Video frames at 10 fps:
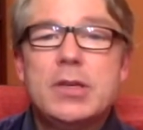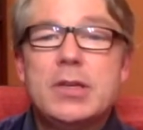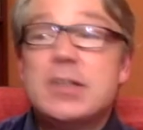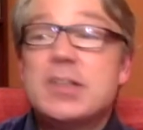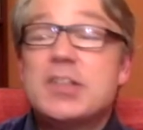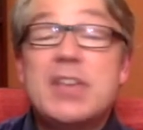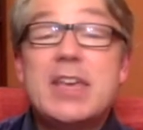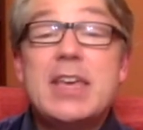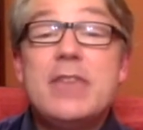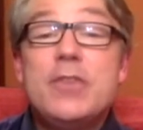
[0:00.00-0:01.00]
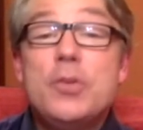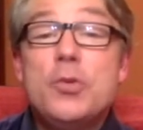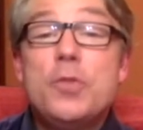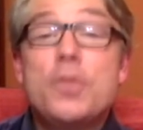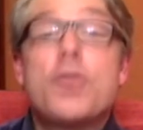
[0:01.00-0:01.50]
save
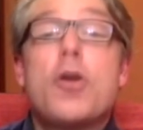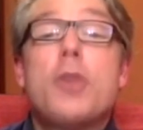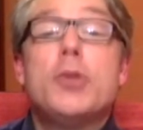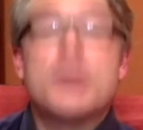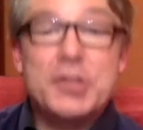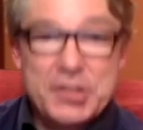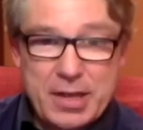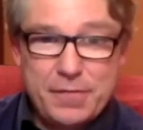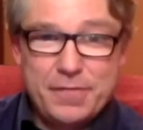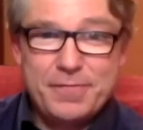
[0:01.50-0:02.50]
you from yourself.